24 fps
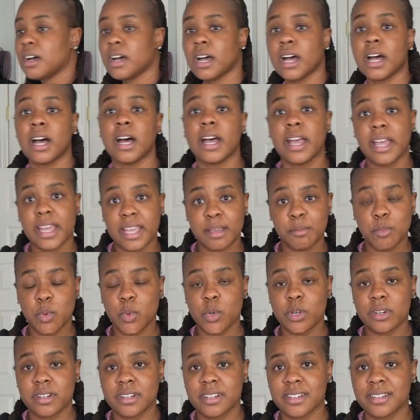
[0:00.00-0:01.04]
a
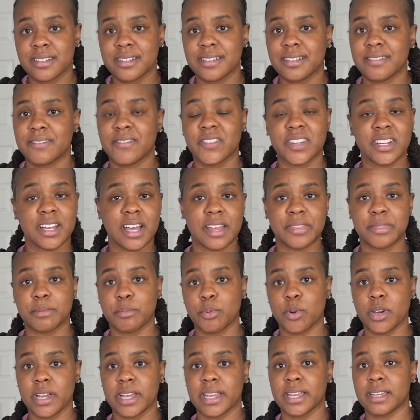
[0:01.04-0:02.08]
HANGBOARD, forgot the
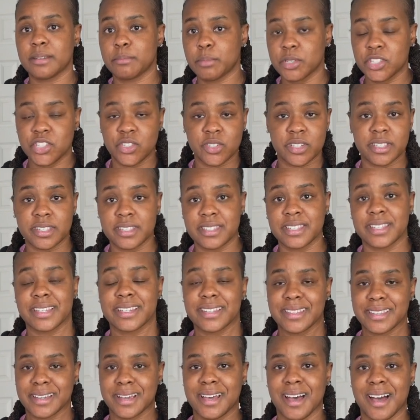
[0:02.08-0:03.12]
brand, but you can see it in
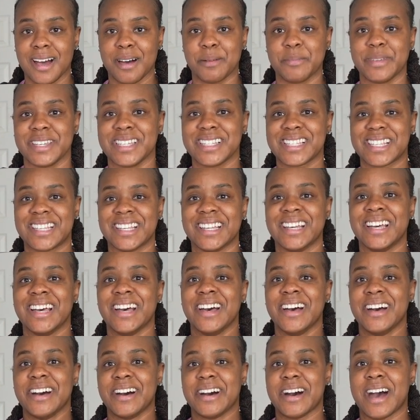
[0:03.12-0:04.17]
the comments.
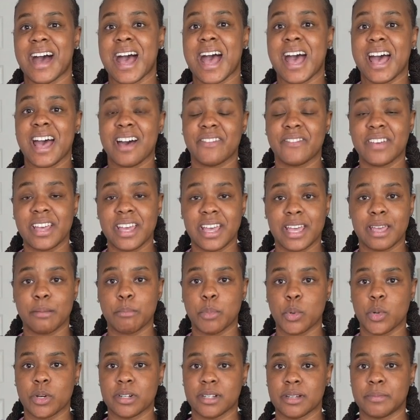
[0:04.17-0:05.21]
I have a
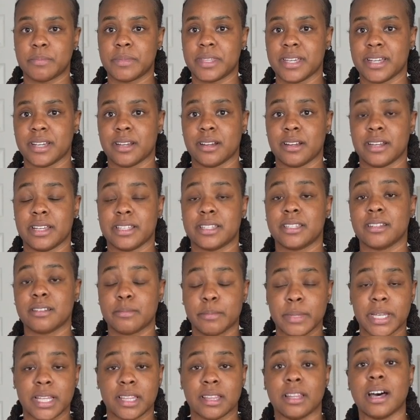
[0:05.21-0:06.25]
HANGBOARD up there. It took
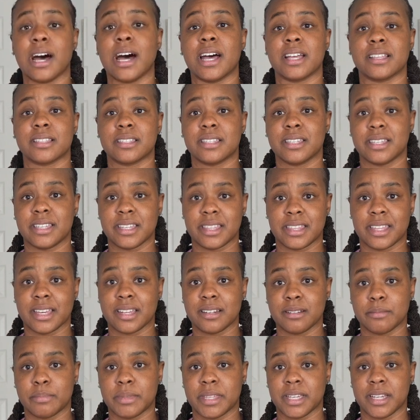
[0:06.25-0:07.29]
me a lot to get that
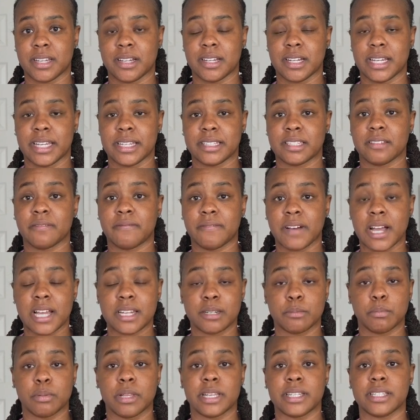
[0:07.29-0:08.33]
up there and to find a
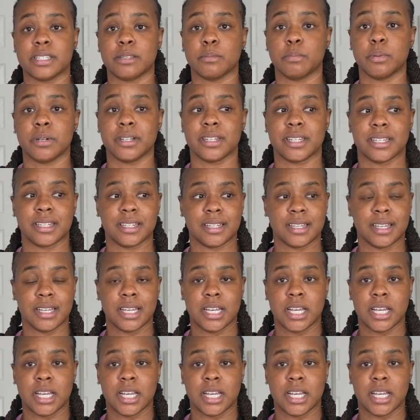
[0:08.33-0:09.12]
place to put it.